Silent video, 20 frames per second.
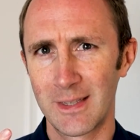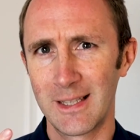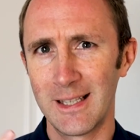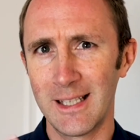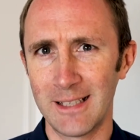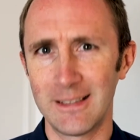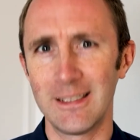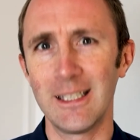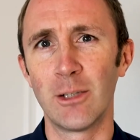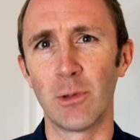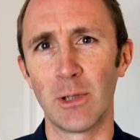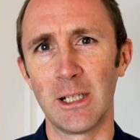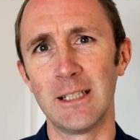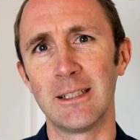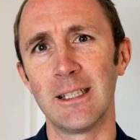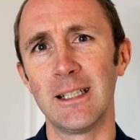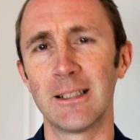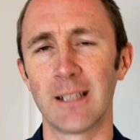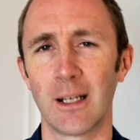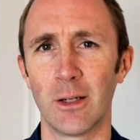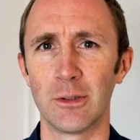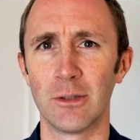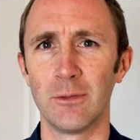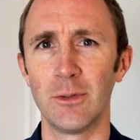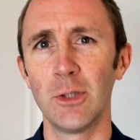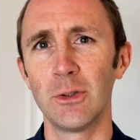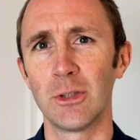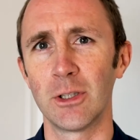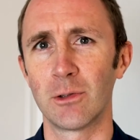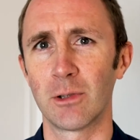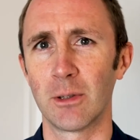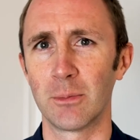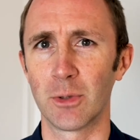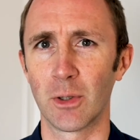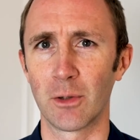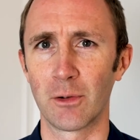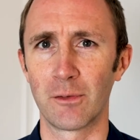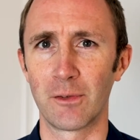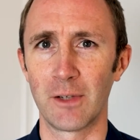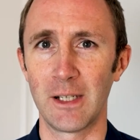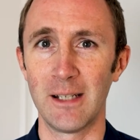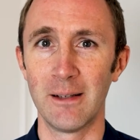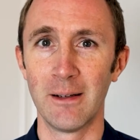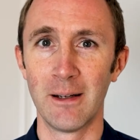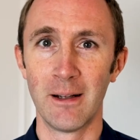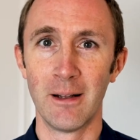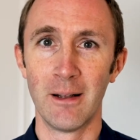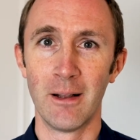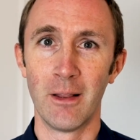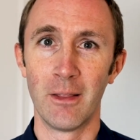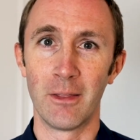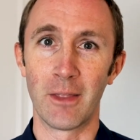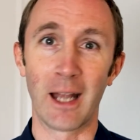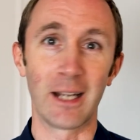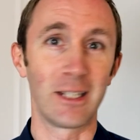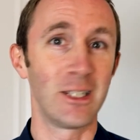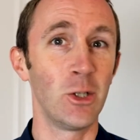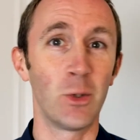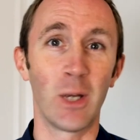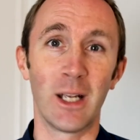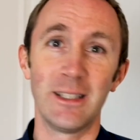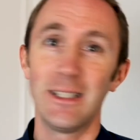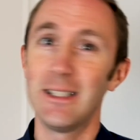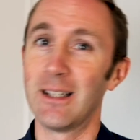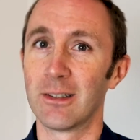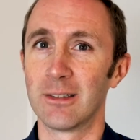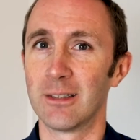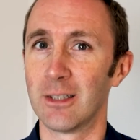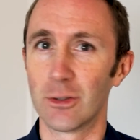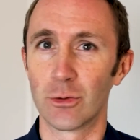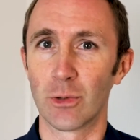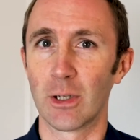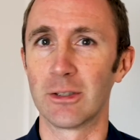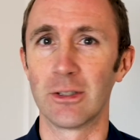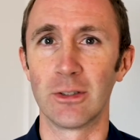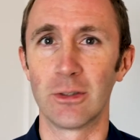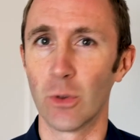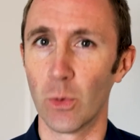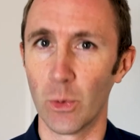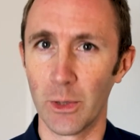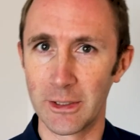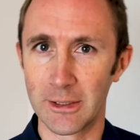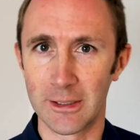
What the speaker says: nitty-gritty details of using cryptography that QKD doesn't address at all.